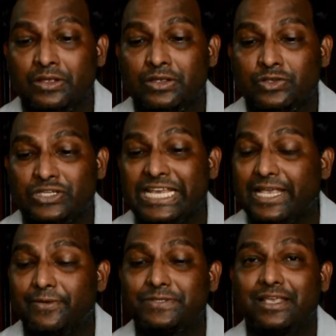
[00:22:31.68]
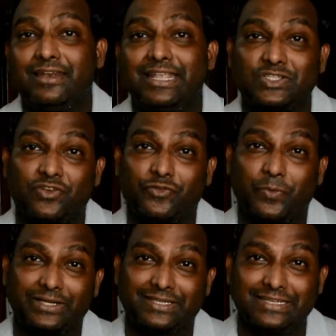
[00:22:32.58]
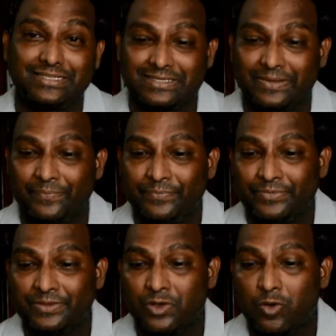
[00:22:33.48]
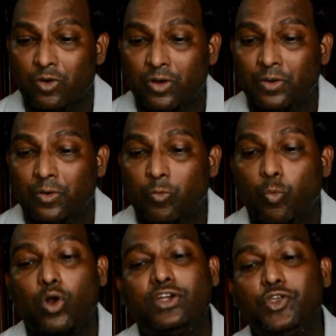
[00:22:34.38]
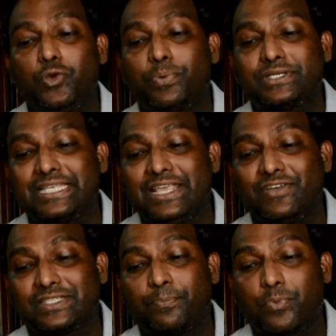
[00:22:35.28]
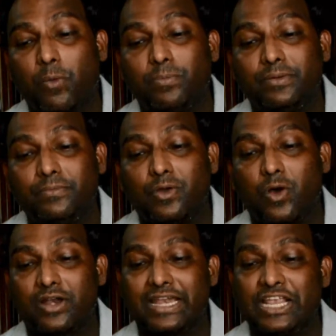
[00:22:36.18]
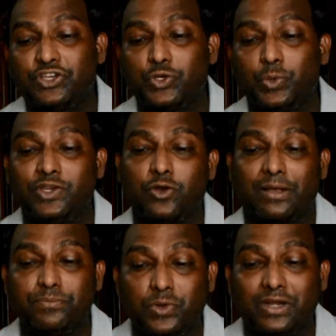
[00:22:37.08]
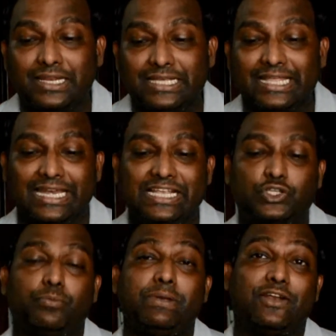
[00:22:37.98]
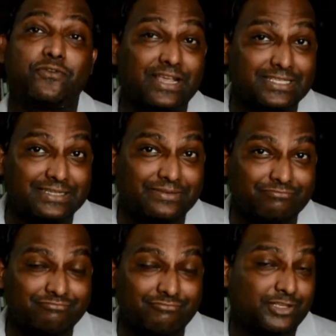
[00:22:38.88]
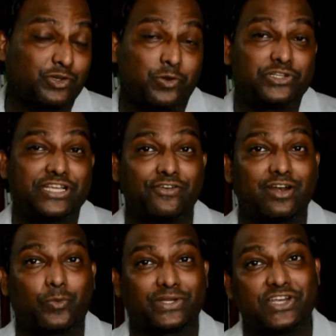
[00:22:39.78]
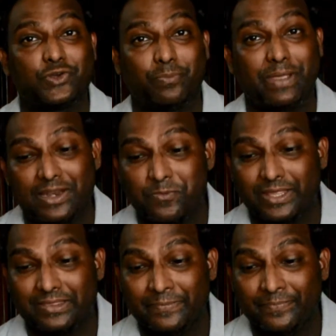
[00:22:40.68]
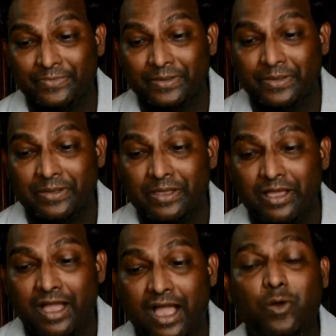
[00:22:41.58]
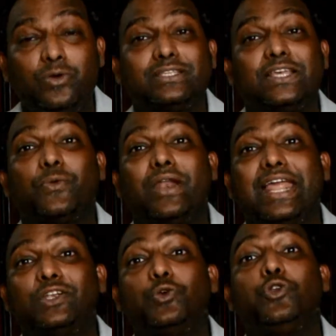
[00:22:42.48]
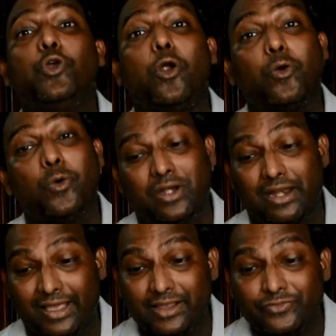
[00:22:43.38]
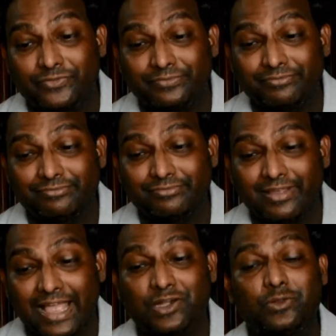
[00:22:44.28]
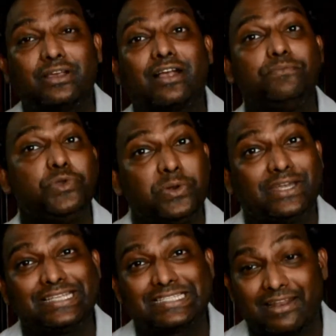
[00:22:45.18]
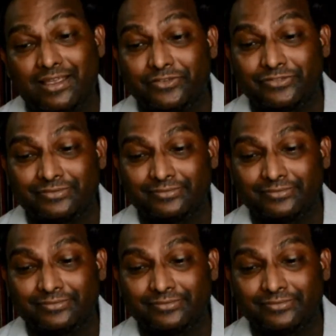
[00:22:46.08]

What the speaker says: She gives a list of questions. What do you perceive as a problem or an issue in your community that needs to be addressed? That's a good general question to begin with. How does it relate to your own life and to the community's life?